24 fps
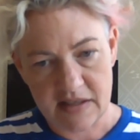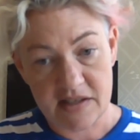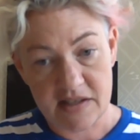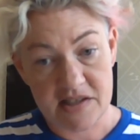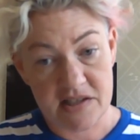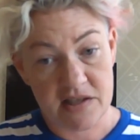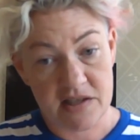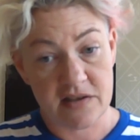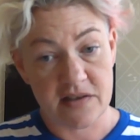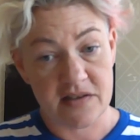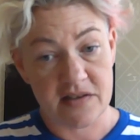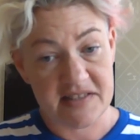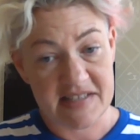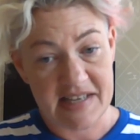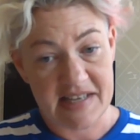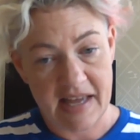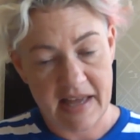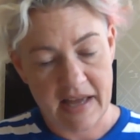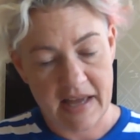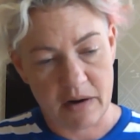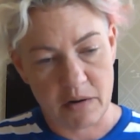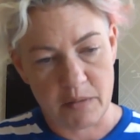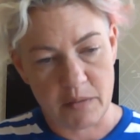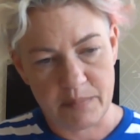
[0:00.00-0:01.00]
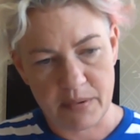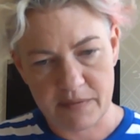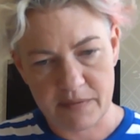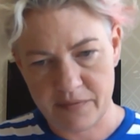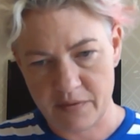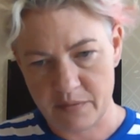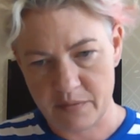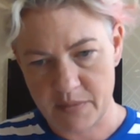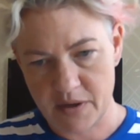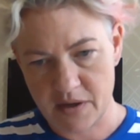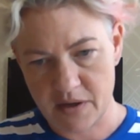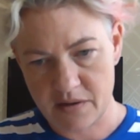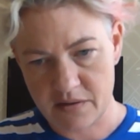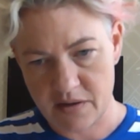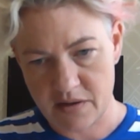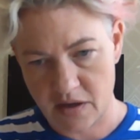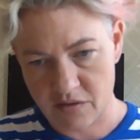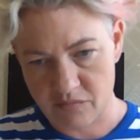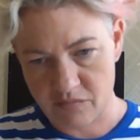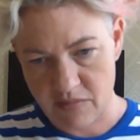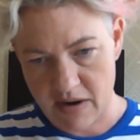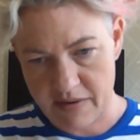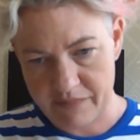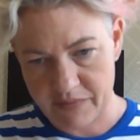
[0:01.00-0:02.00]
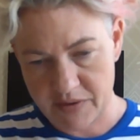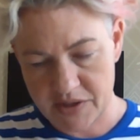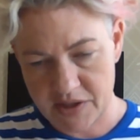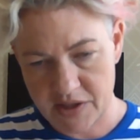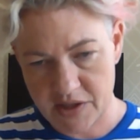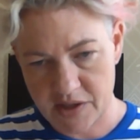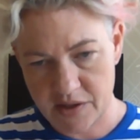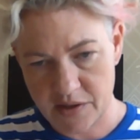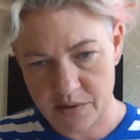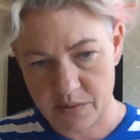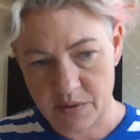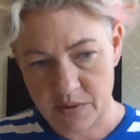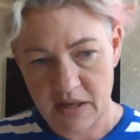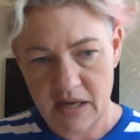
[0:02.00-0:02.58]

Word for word: to, to help from a, a revenue